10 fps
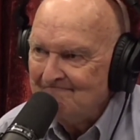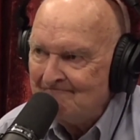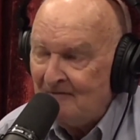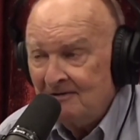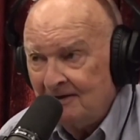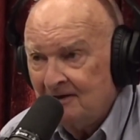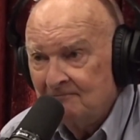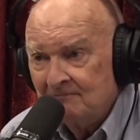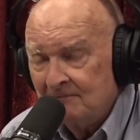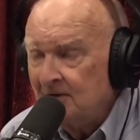They had
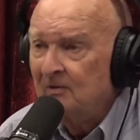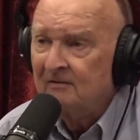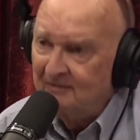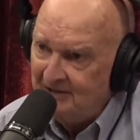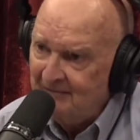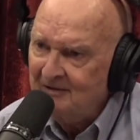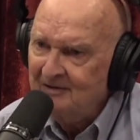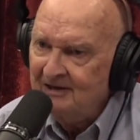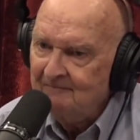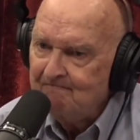a wonderful time, and
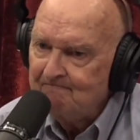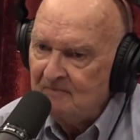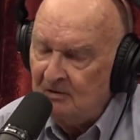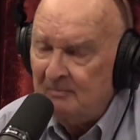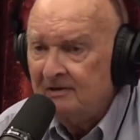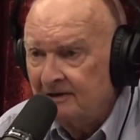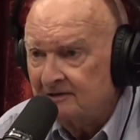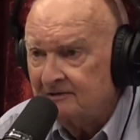the men liked